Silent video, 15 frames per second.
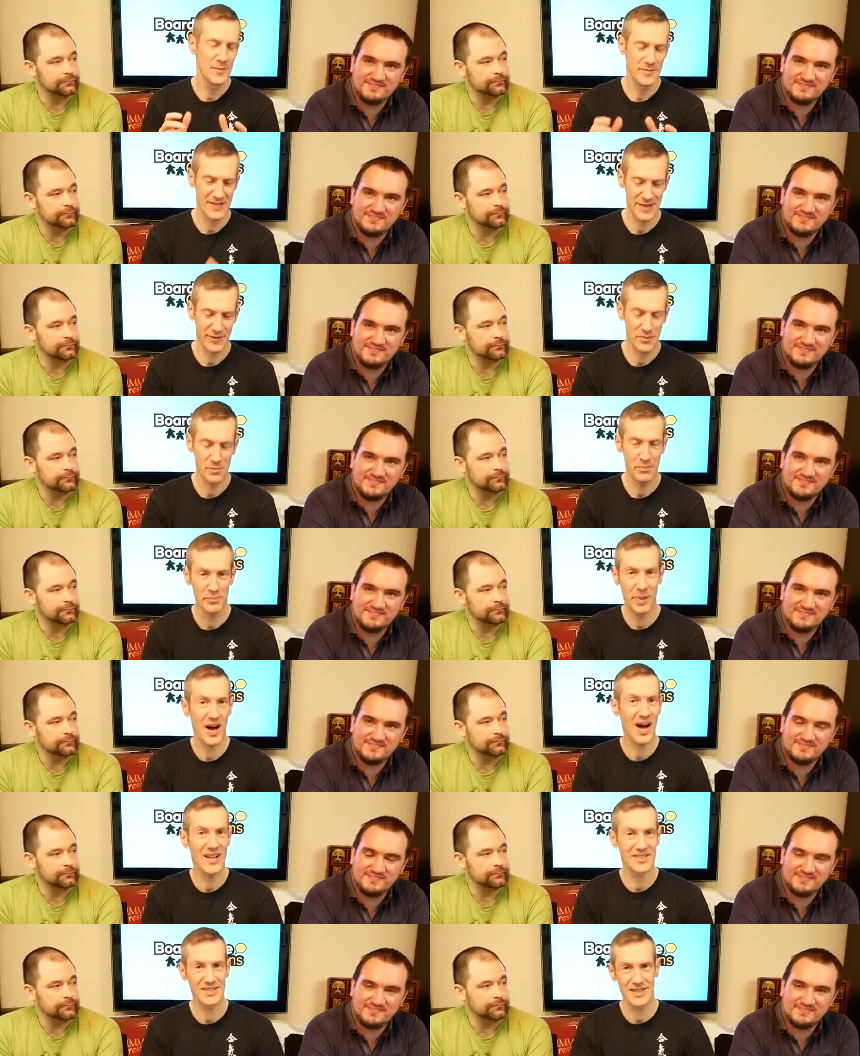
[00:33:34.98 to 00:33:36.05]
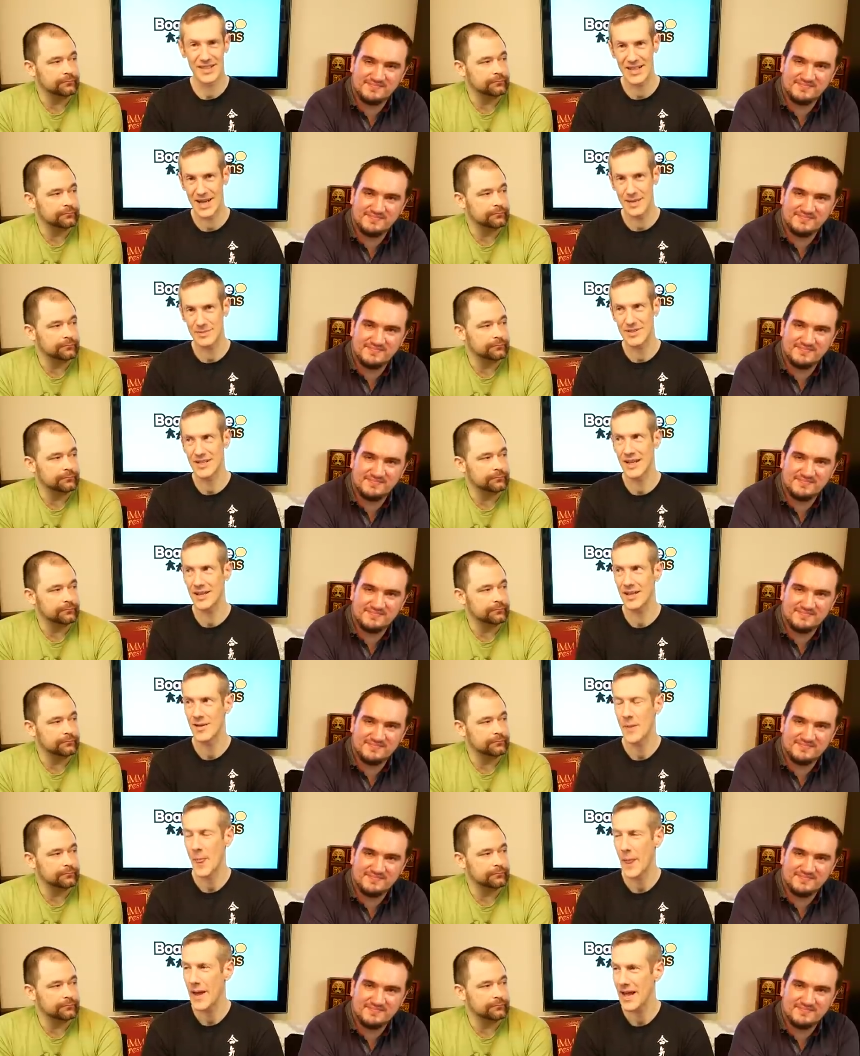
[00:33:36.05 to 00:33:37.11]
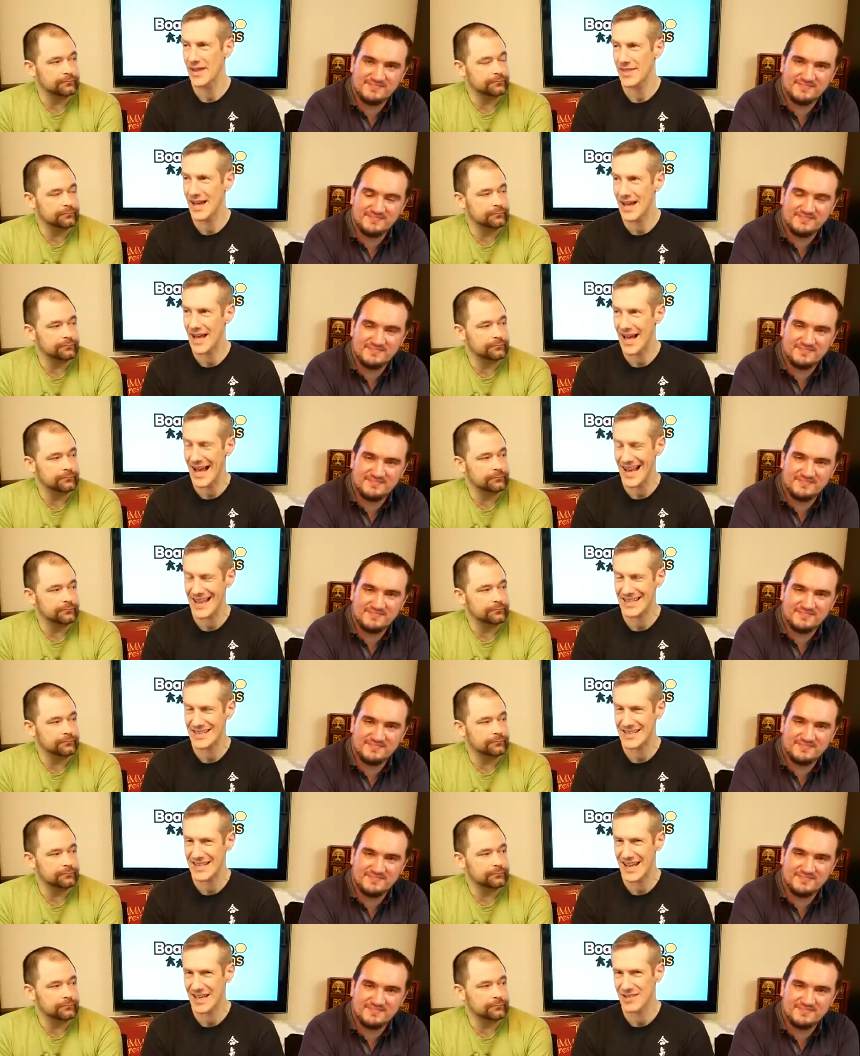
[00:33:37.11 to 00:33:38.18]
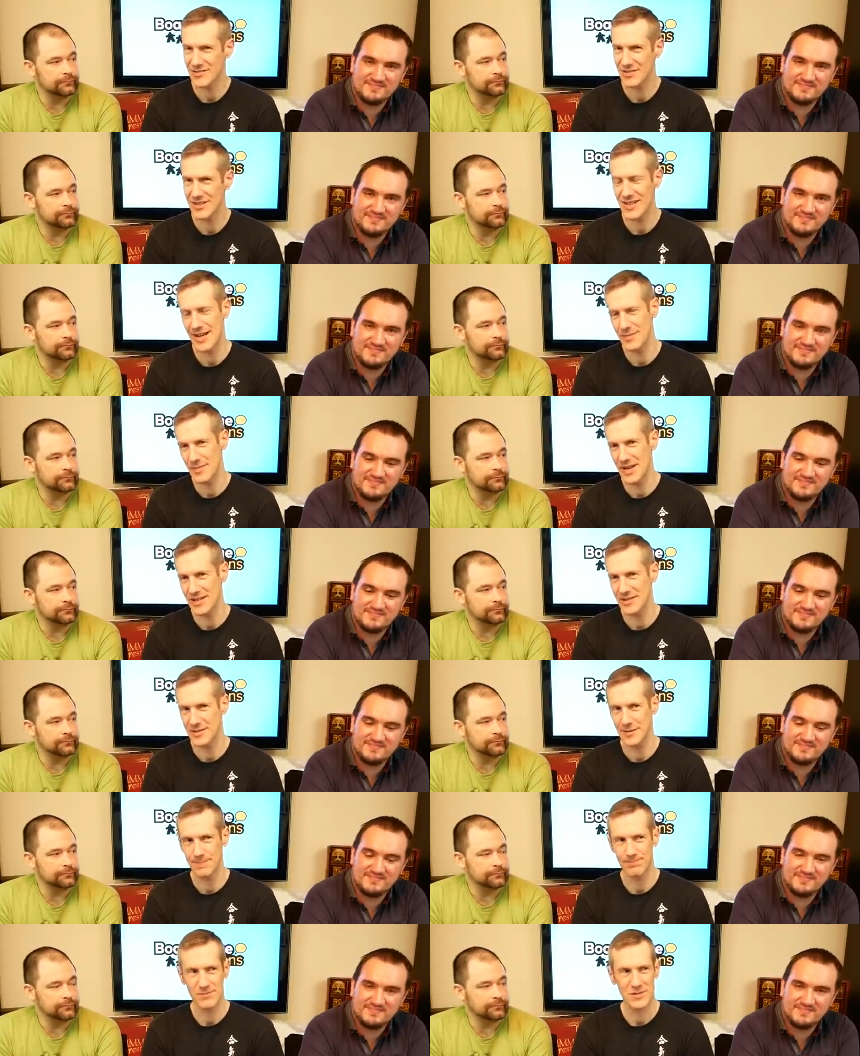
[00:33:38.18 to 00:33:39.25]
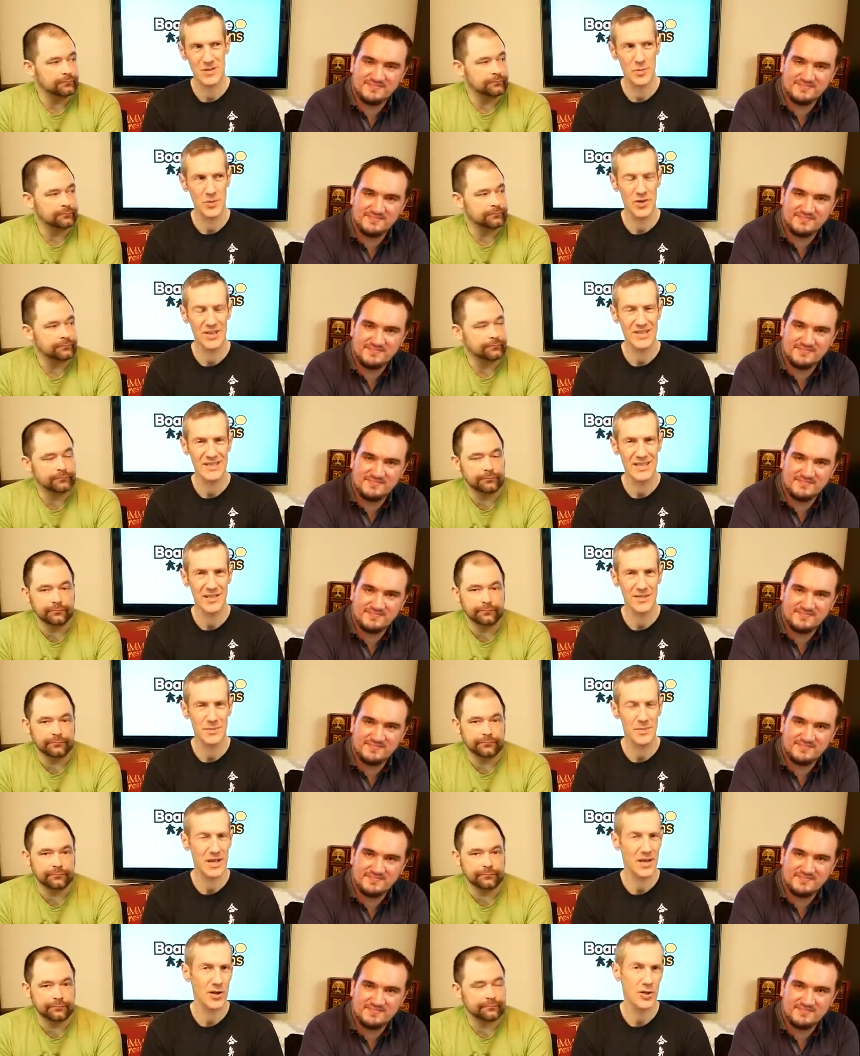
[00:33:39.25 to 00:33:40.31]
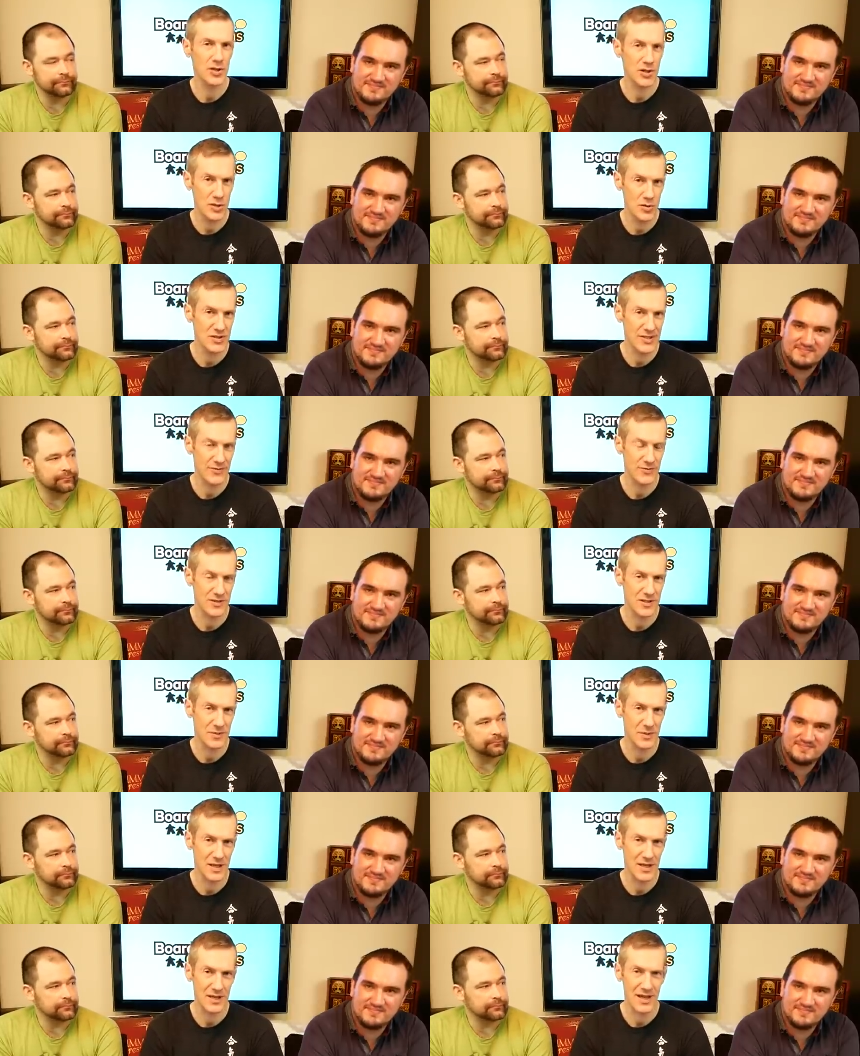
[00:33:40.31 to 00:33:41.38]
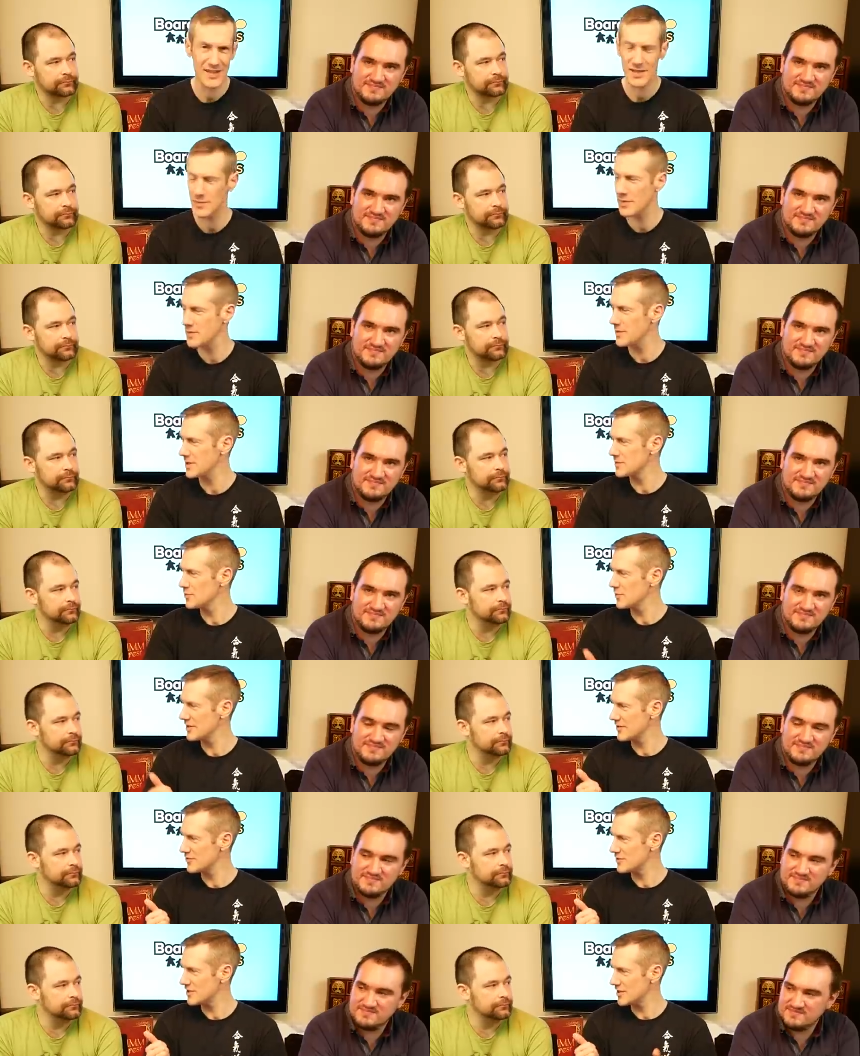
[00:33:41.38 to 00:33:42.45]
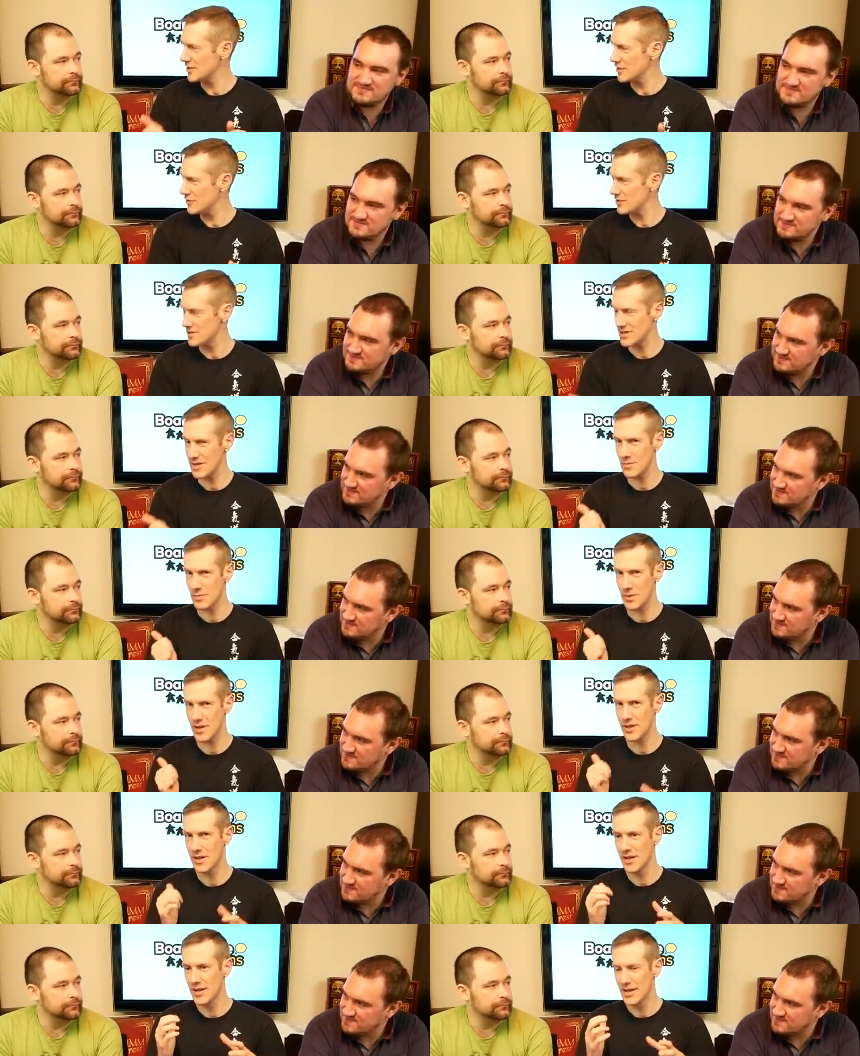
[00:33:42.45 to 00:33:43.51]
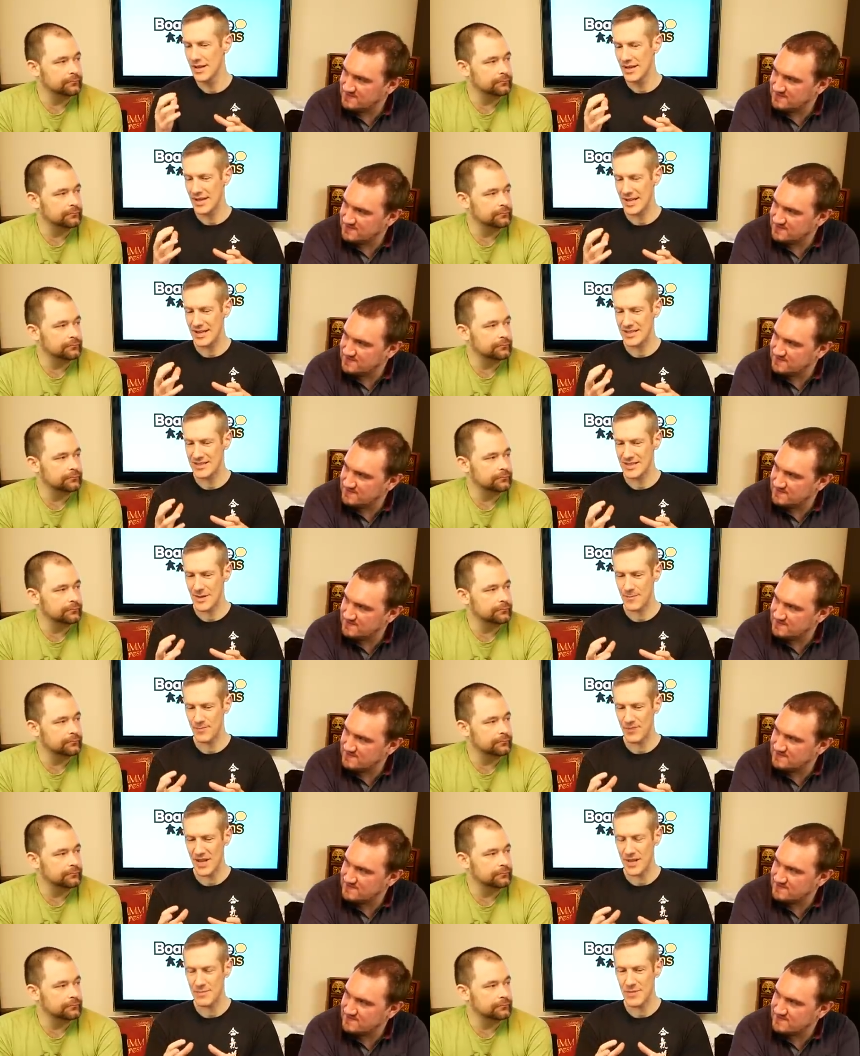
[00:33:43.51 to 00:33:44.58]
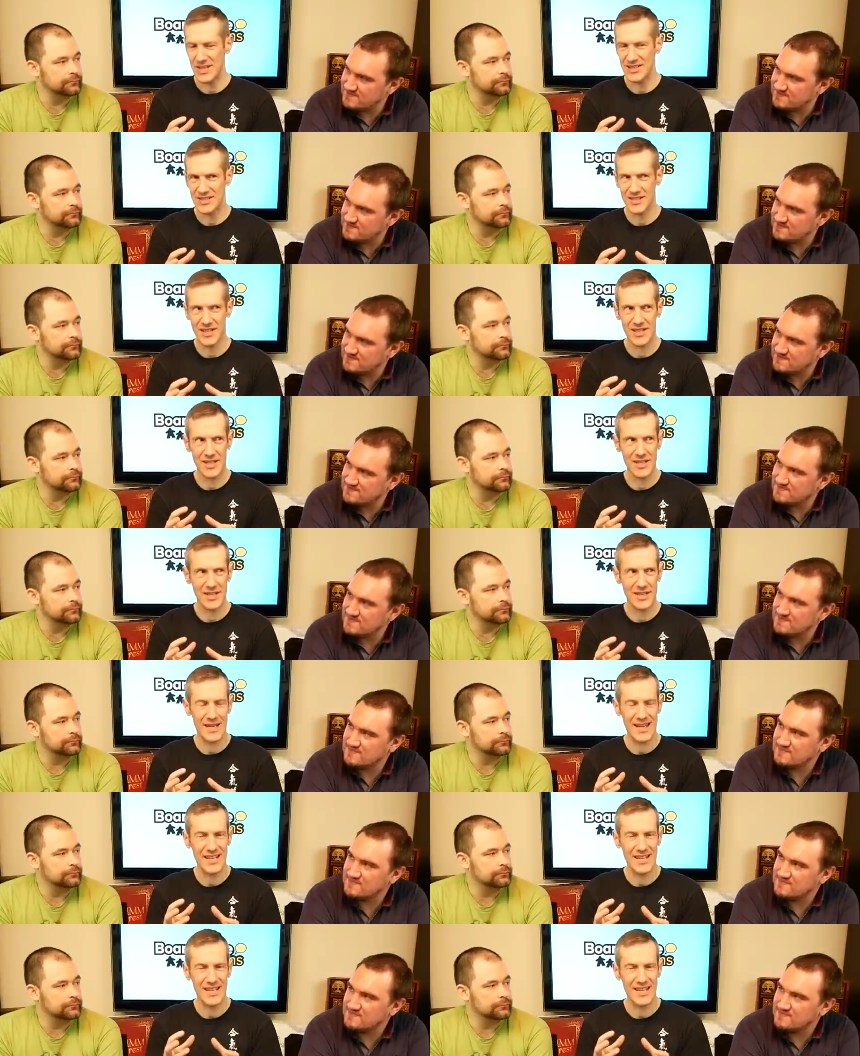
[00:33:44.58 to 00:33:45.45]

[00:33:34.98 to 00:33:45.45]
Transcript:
Speaker 1: different parts of the game together. And that adds an extra dimension. To be honest, it doesn't make a huge difference to me. I think it probably makes more difference to you, doesn't it? But it means the